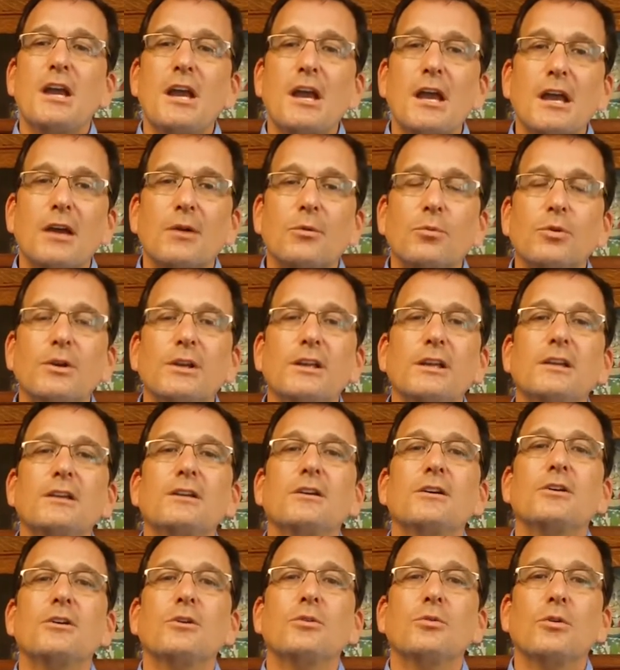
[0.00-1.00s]
and we
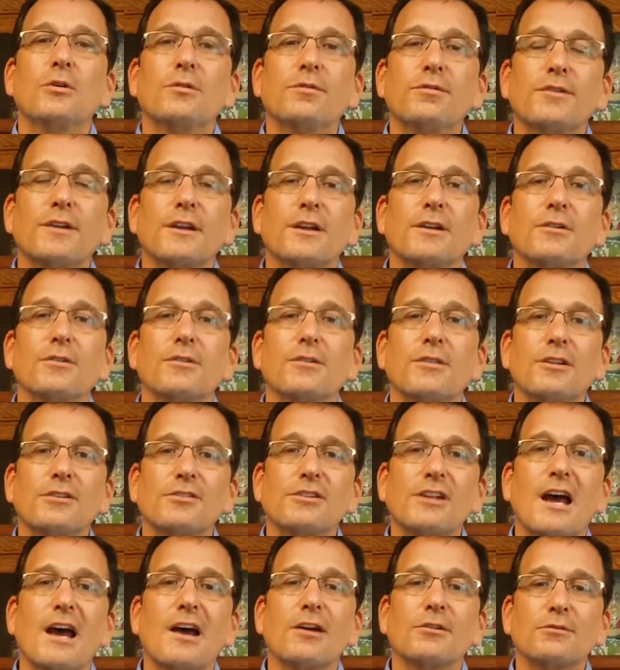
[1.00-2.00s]
will figure this
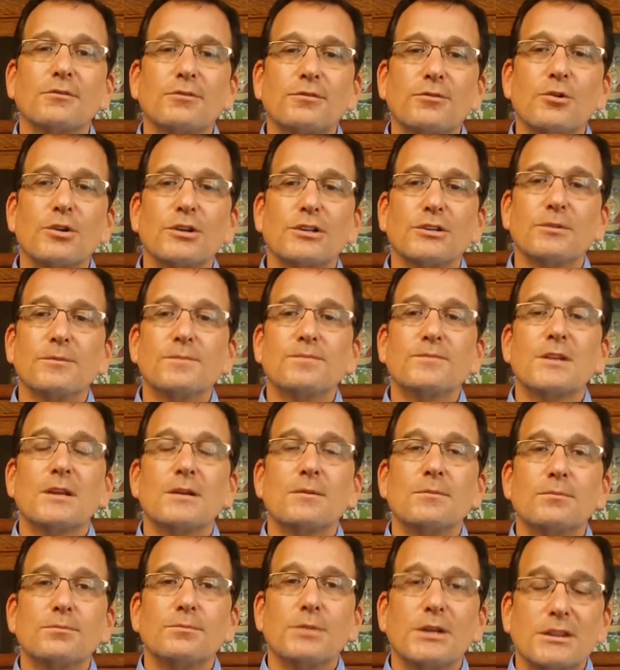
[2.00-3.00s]
out for you.
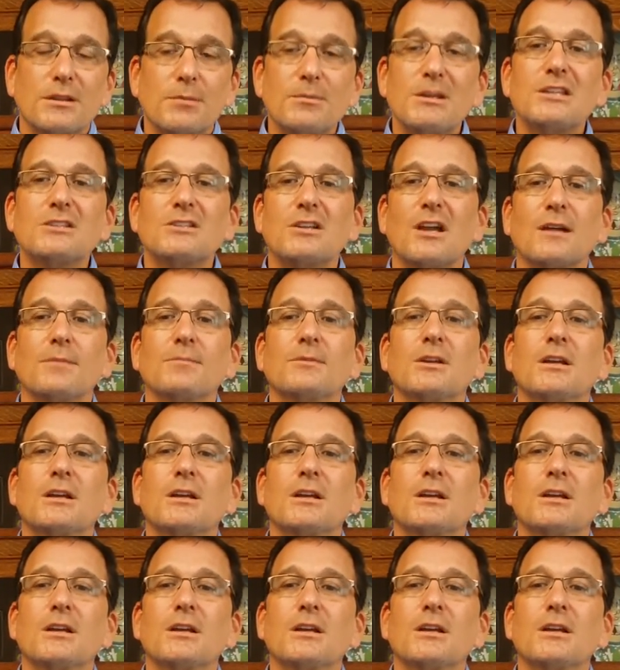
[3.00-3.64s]
But in the meantime,